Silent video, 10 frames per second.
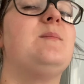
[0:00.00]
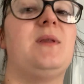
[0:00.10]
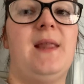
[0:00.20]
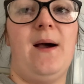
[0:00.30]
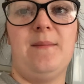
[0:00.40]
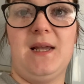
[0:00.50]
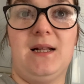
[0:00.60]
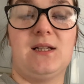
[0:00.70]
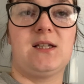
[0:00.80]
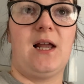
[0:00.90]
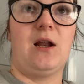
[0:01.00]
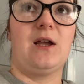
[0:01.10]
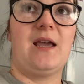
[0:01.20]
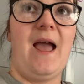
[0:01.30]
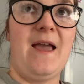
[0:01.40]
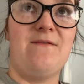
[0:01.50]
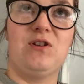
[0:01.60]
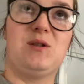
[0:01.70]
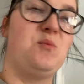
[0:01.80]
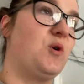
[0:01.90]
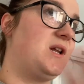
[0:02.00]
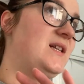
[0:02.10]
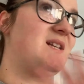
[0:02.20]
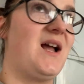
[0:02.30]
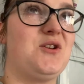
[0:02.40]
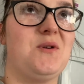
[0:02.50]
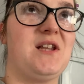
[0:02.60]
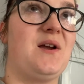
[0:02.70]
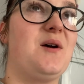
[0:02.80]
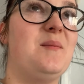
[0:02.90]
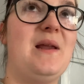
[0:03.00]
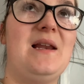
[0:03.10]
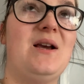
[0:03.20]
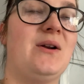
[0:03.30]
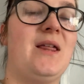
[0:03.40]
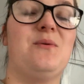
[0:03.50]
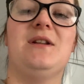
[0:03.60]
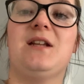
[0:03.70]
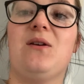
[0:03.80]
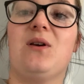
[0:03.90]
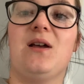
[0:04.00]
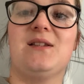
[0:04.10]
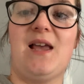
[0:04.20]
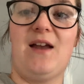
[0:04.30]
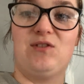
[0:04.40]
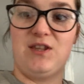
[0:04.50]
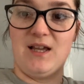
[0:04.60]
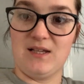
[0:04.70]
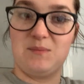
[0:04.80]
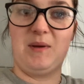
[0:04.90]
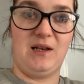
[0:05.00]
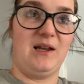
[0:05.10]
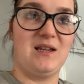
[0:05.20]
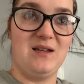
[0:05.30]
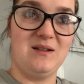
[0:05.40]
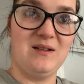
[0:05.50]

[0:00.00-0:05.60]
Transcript: But that means that like Haven's morning schedule is like completely gone out the window because everything's been like